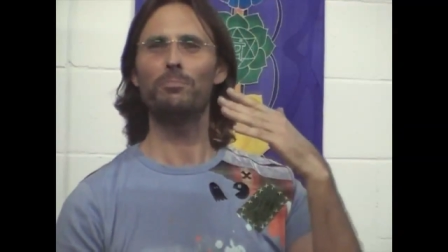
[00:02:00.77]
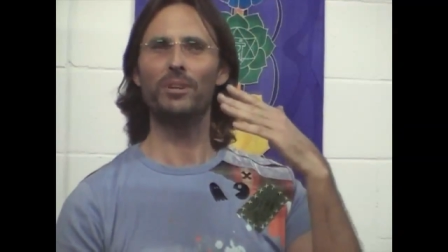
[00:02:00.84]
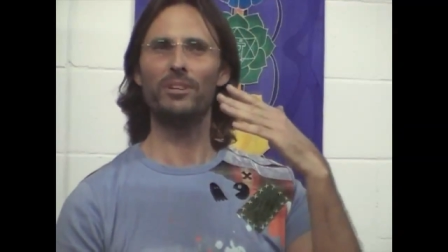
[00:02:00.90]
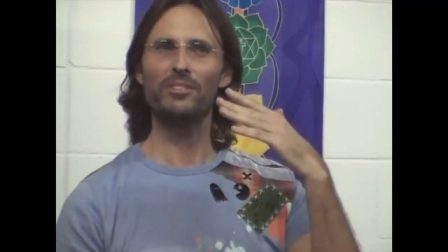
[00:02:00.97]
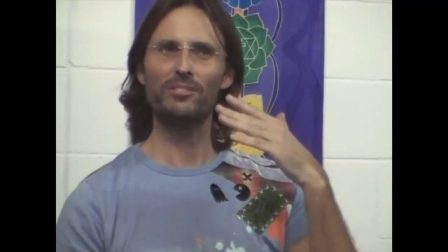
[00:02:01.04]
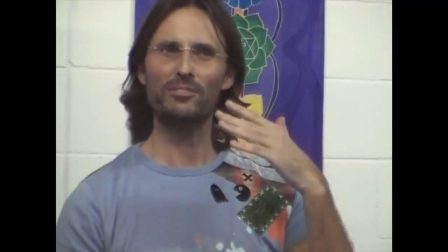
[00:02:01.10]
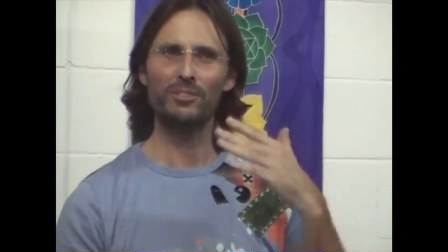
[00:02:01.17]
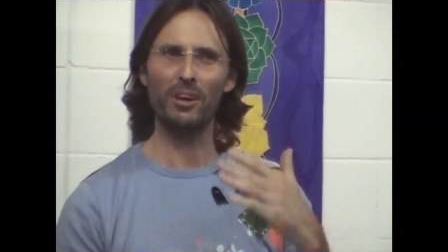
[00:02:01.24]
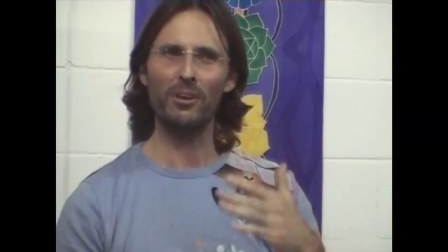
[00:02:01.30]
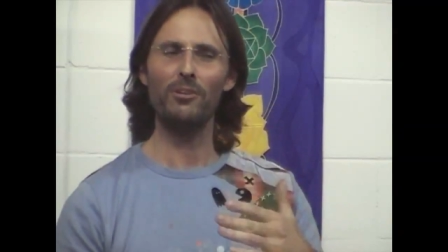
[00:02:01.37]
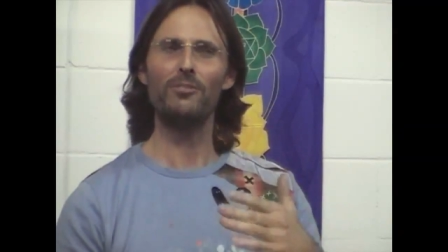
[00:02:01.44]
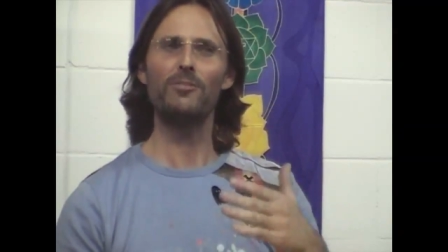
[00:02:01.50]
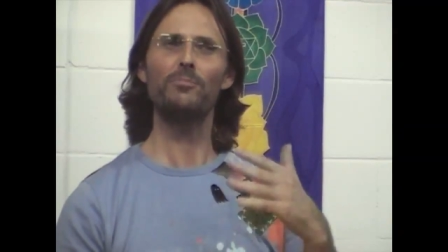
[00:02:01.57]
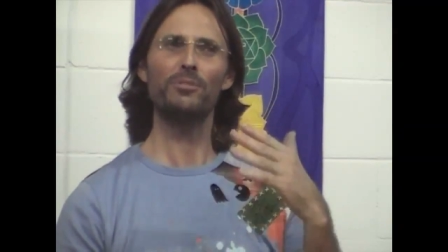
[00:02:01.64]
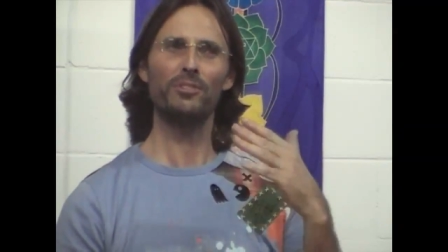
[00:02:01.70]
but
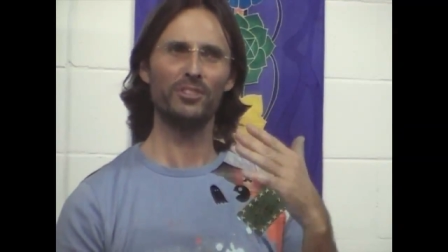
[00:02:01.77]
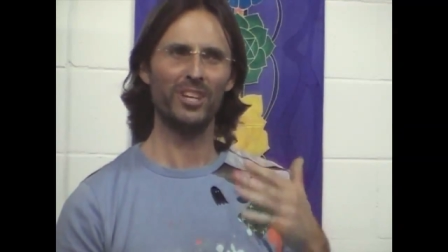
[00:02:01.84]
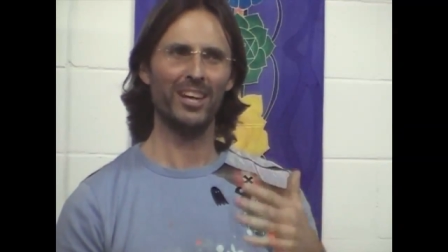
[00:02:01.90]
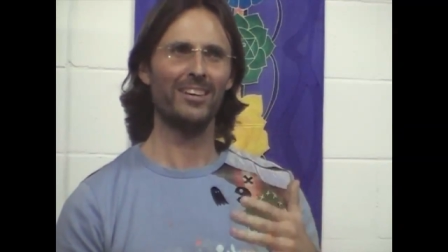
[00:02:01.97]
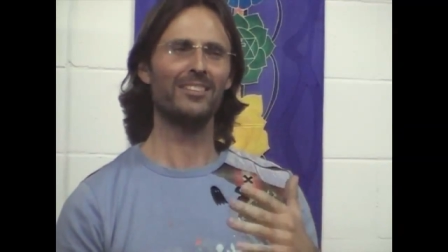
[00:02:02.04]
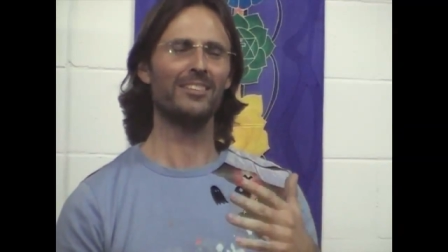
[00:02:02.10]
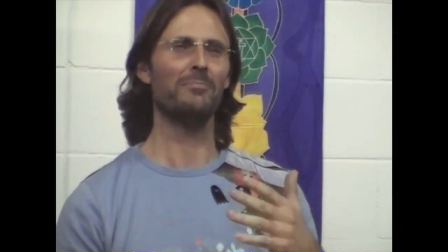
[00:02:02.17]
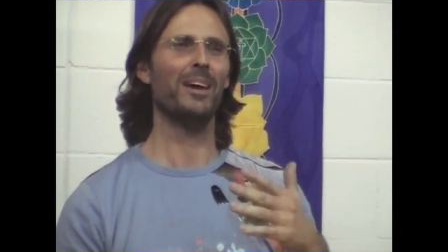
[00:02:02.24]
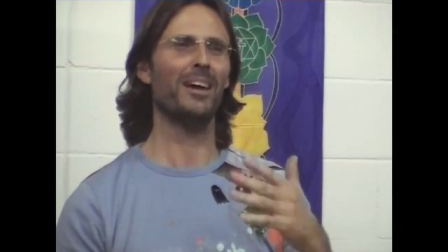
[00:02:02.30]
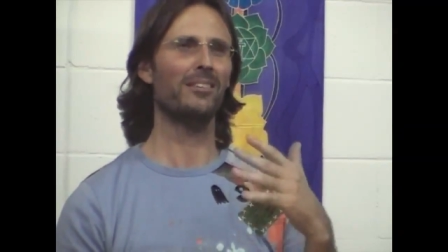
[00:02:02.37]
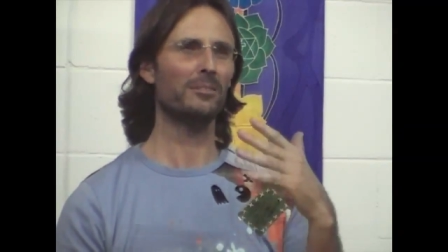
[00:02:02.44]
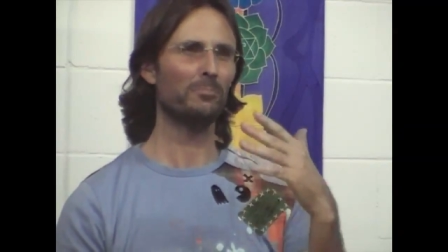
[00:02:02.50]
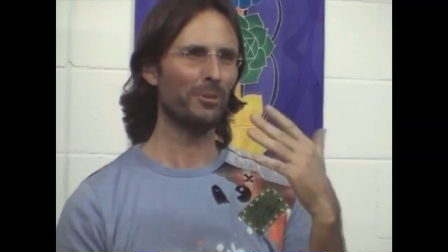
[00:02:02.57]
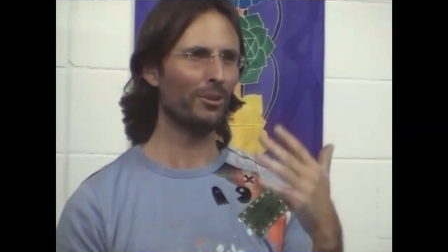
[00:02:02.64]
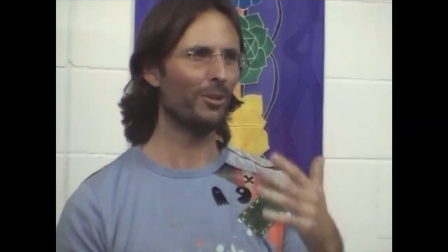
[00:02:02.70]
don't project them
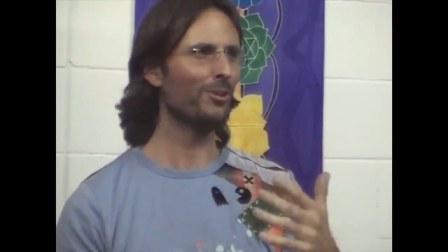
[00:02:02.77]
at the